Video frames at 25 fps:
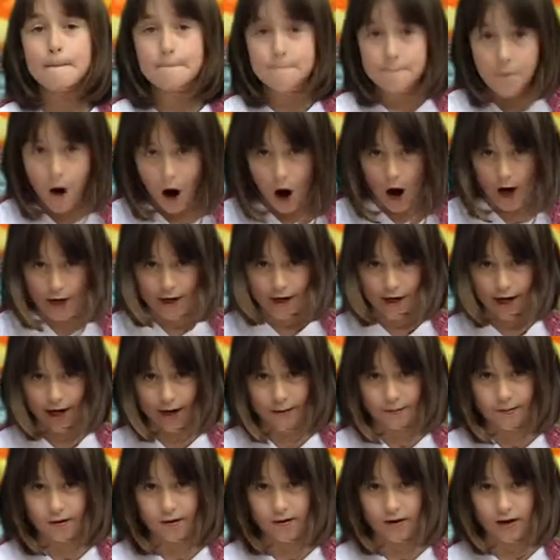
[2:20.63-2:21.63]
My
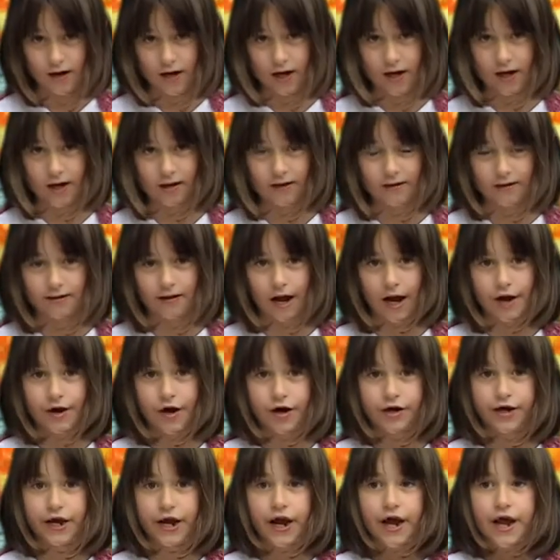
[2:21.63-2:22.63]
name is Elise
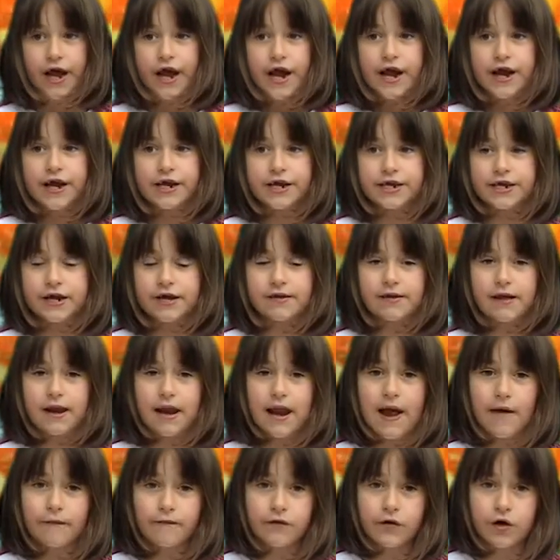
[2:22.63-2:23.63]
Stannard. It is
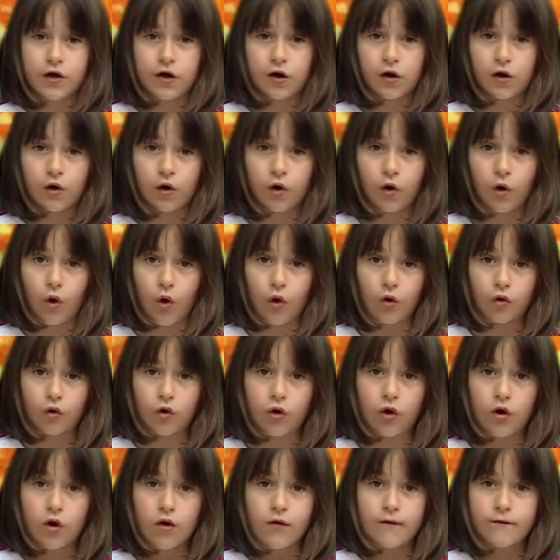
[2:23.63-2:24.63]
11
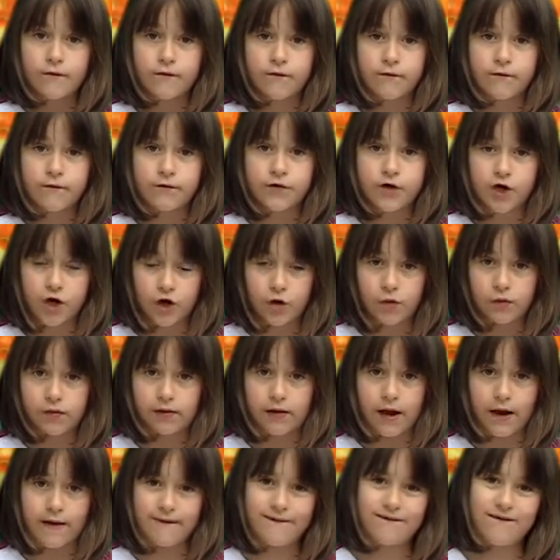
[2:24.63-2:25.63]
o'clock
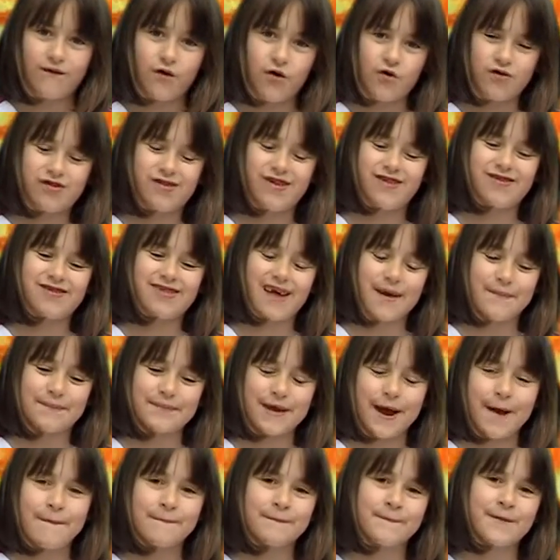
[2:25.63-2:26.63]
Tuesday, 4th of
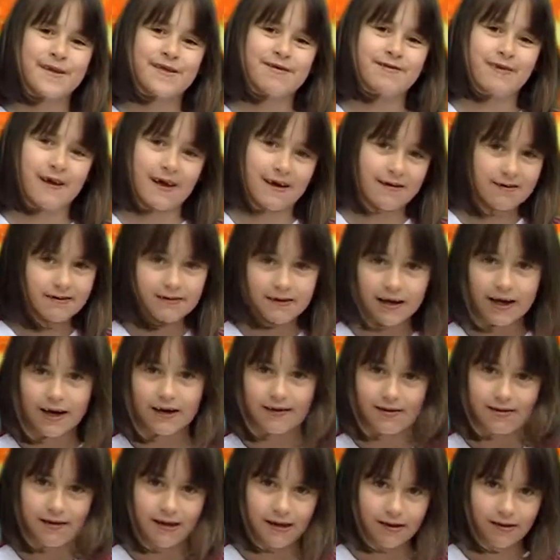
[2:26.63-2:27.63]
September
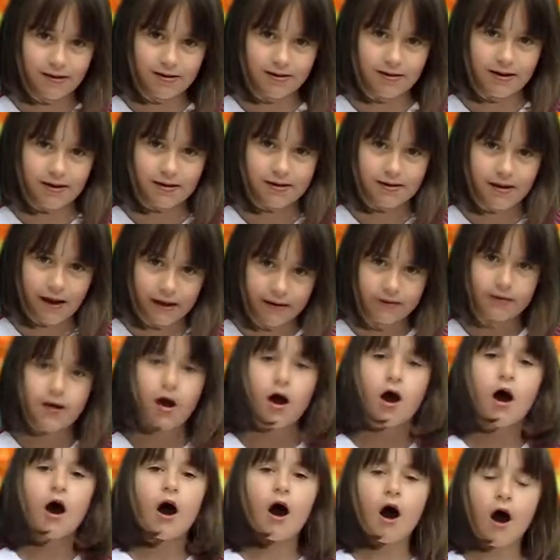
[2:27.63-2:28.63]
1666.
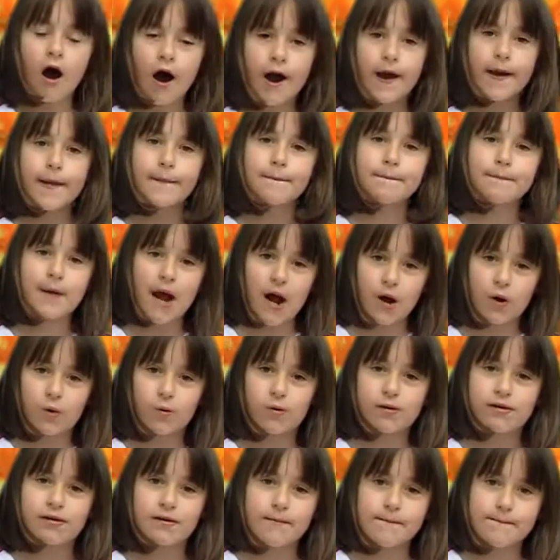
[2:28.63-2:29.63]
I am
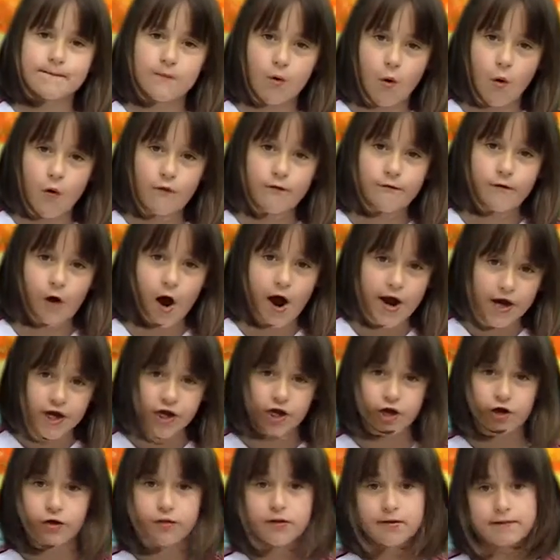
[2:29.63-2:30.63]
back with some more fire
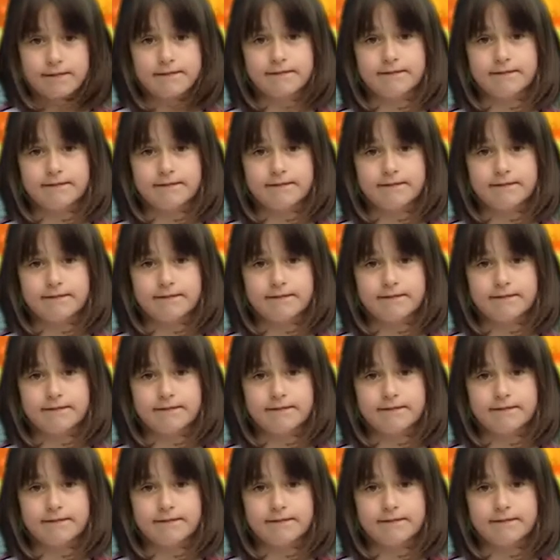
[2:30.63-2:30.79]
news.